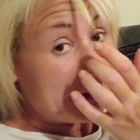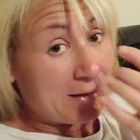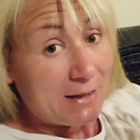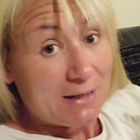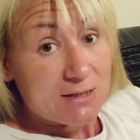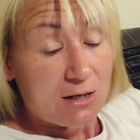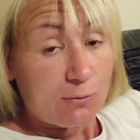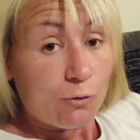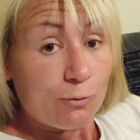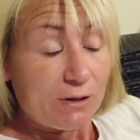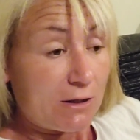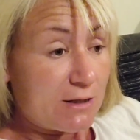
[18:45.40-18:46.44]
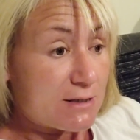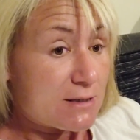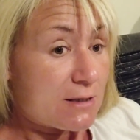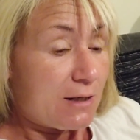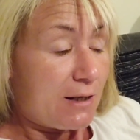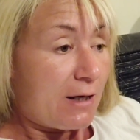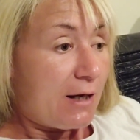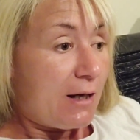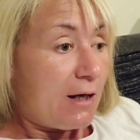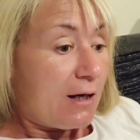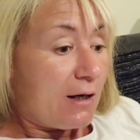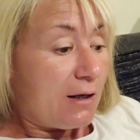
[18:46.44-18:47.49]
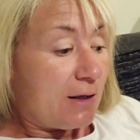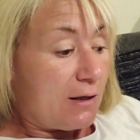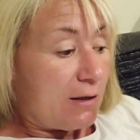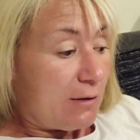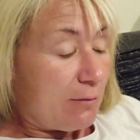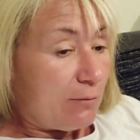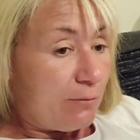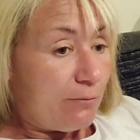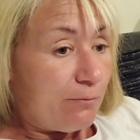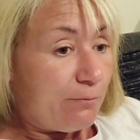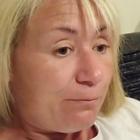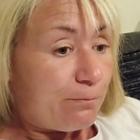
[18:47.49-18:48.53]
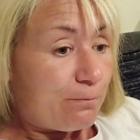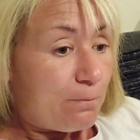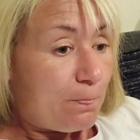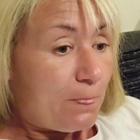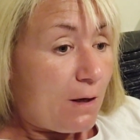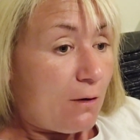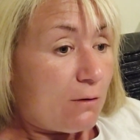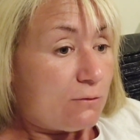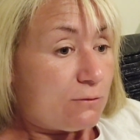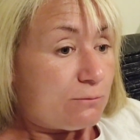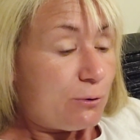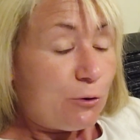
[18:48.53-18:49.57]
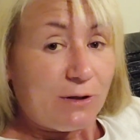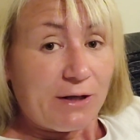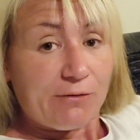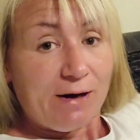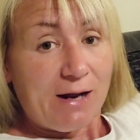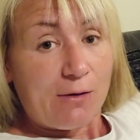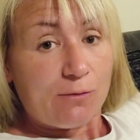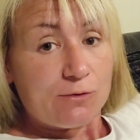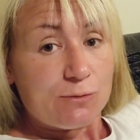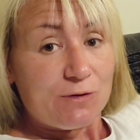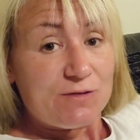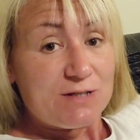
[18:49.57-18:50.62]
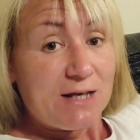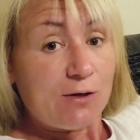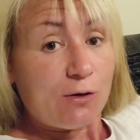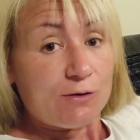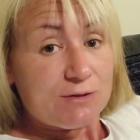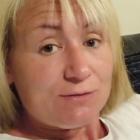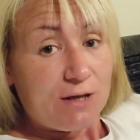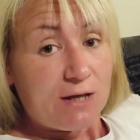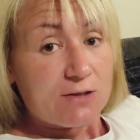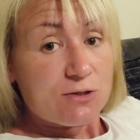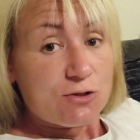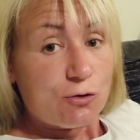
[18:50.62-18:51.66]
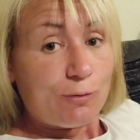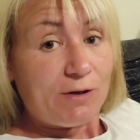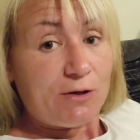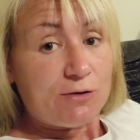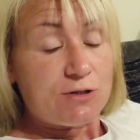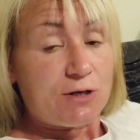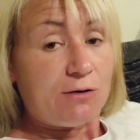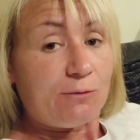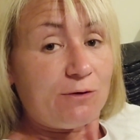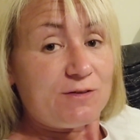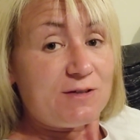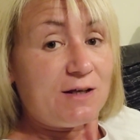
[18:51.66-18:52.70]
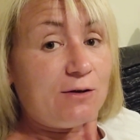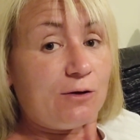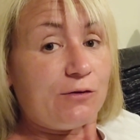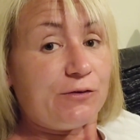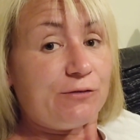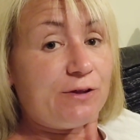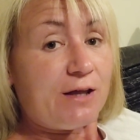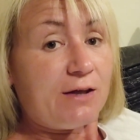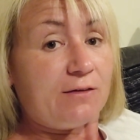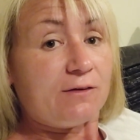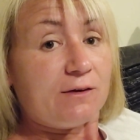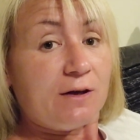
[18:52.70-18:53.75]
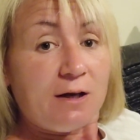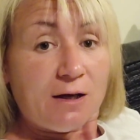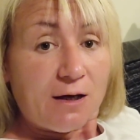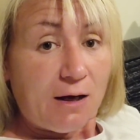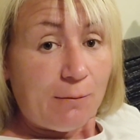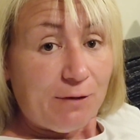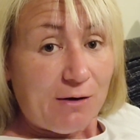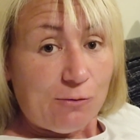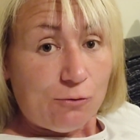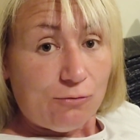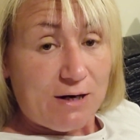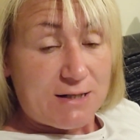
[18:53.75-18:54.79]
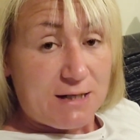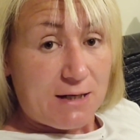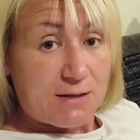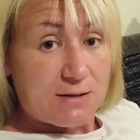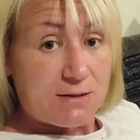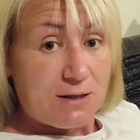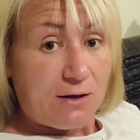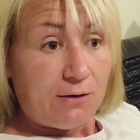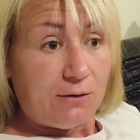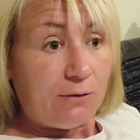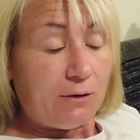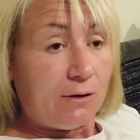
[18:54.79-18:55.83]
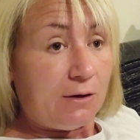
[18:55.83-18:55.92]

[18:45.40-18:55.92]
me and Lee time will be nice. Um, pootling around, we've seen lots of things. Stop at you two. We've seen lots of things up there already. So